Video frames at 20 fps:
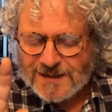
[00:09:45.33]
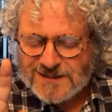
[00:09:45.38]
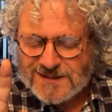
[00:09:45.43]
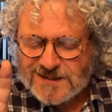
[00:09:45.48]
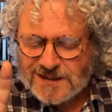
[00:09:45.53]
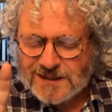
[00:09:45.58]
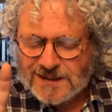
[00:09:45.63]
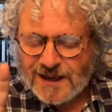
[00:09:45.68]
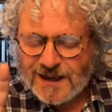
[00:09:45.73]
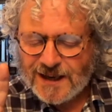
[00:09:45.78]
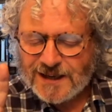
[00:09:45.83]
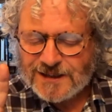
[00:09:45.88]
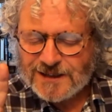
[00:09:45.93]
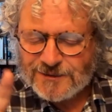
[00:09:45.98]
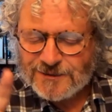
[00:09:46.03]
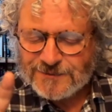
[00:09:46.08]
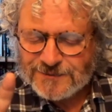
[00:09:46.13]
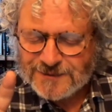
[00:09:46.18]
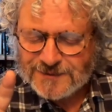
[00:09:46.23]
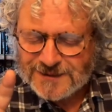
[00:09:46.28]
It's a
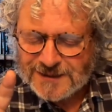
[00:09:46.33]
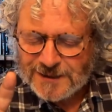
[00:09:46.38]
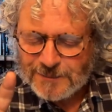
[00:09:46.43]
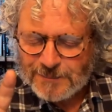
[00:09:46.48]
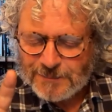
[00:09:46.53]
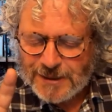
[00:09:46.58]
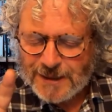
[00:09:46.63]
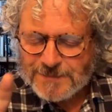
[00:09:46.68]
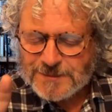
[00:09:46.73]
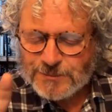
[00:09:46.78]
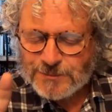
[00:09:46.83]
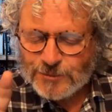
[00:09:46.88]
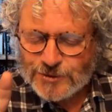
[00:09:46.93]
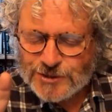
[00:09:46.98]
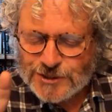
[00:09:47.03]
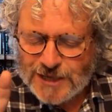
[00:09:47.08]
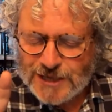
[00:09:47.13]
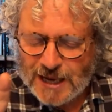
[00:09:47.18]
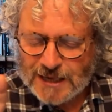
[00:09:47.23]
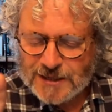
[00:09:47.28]
kind of perhaps more
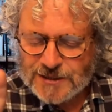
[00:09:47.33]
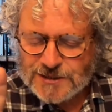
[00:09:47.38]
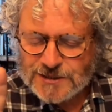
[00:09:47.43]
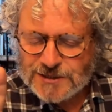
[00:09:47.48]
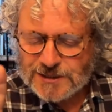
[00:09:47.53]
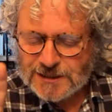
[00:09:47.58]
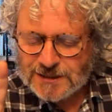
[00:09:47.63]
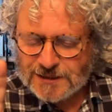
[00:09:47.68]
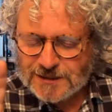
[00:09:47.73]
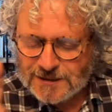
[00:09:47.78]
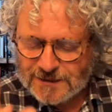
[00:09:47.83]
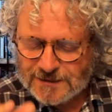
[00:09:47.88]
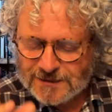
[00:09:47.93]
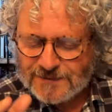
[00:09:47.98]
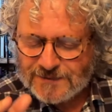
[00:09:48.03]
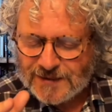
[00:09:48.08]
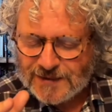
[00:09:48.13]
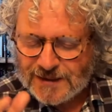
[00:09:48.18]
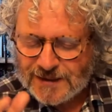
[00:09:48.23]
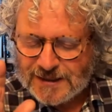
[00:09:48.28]
challenging and
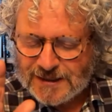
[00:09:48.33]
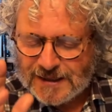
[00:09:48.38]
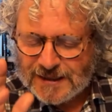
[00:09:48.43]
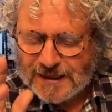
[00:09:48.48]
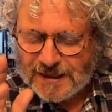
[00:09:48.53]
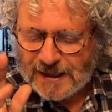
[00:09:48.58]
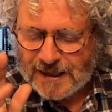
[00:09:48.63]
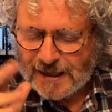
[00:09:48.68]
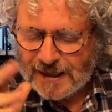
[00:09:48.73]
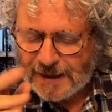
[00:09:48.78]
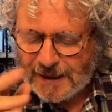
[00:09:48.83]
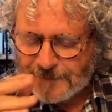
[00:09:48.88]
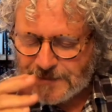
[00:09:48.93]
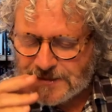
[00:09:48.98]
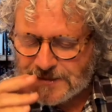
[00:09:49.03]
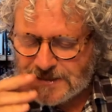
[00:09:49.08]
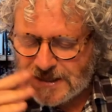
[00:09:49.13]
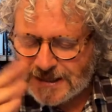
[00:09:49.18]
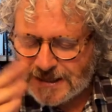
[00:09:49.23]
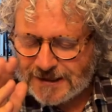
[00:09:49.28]
uh,
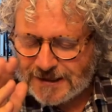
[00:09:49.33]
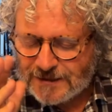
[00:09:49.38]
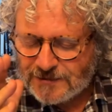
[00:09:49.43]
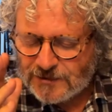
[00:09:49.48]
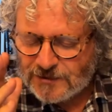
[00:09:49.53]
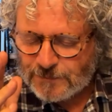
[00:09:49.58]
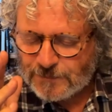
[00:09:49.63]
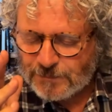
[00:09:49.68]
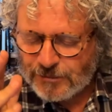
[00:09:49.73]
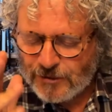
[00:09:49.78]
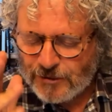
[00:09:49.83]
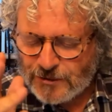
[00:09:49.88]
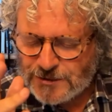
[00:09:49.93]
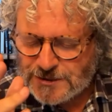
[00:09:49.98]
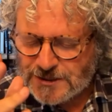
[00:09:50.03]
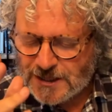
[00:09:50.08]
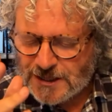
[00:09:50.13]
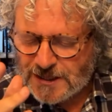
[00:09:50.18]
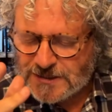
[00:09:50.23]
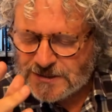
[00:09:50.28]
subtler sort of
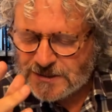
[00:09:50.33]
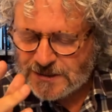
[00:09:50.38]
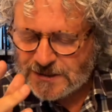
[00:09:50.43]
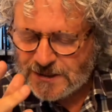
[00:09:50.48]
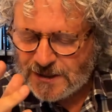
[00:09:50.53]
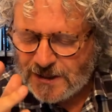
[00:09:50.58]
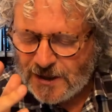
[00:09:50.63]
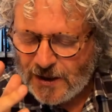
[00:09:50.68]
process.